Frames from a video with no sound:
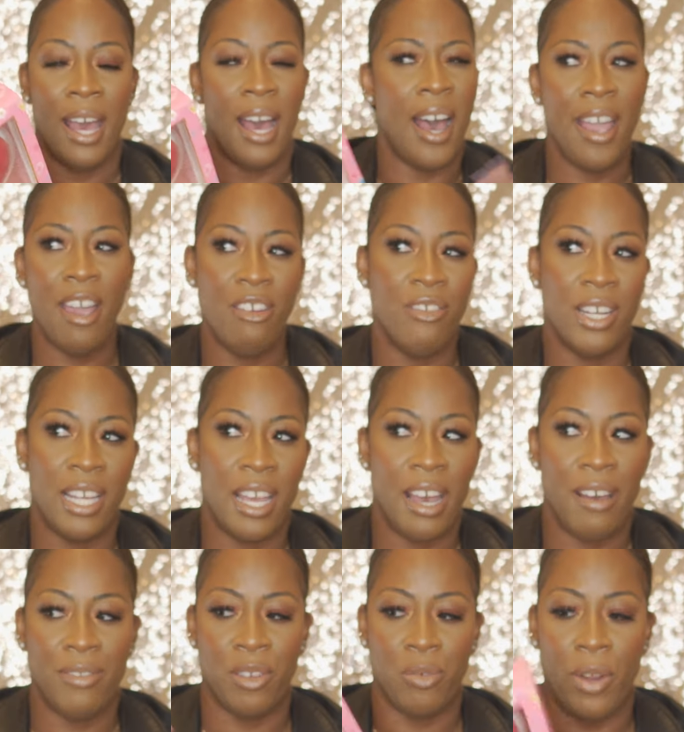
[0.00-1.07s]
I already
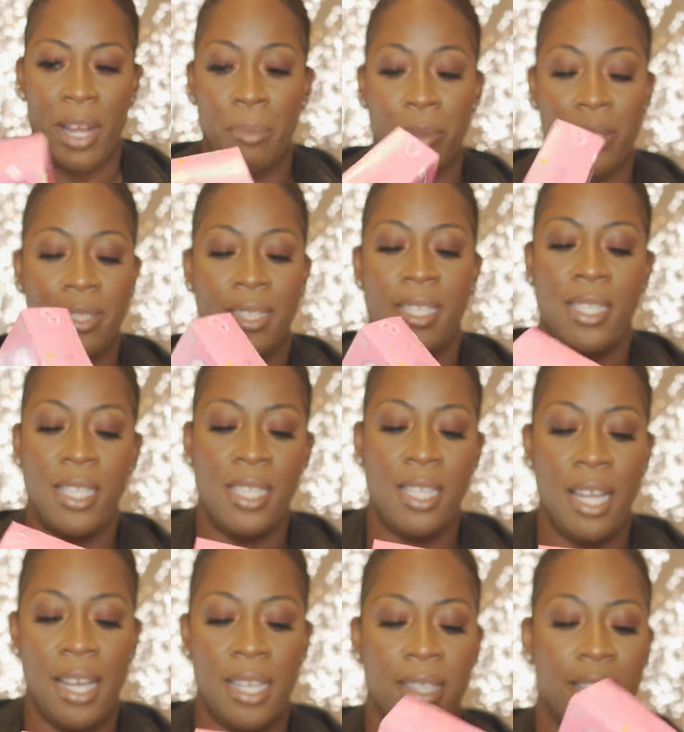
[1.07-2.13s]
have the red, but this is
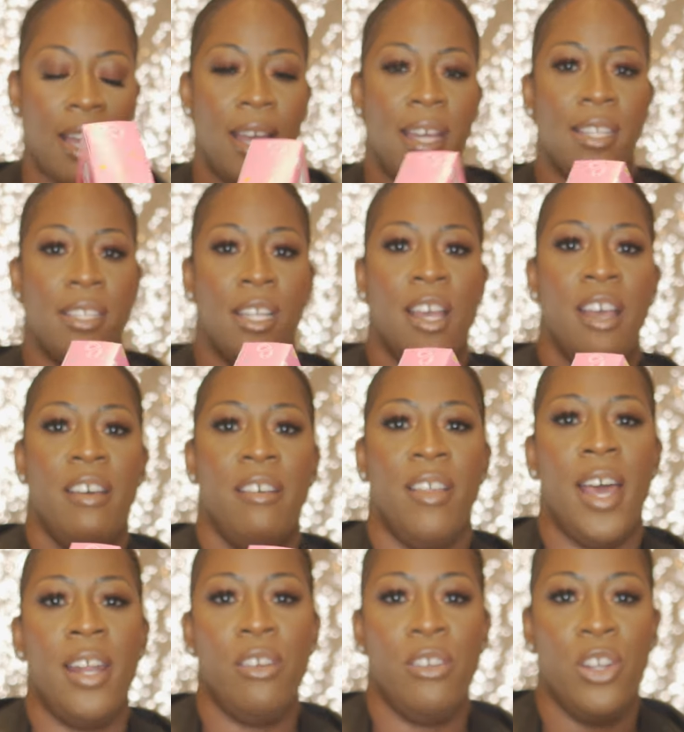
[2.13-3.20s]
like that,
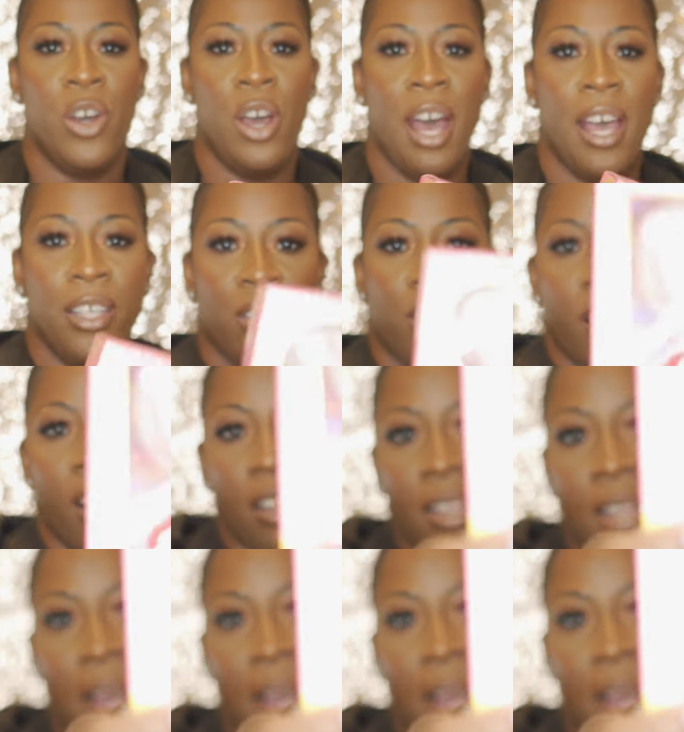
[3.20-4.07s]
I don't know how you call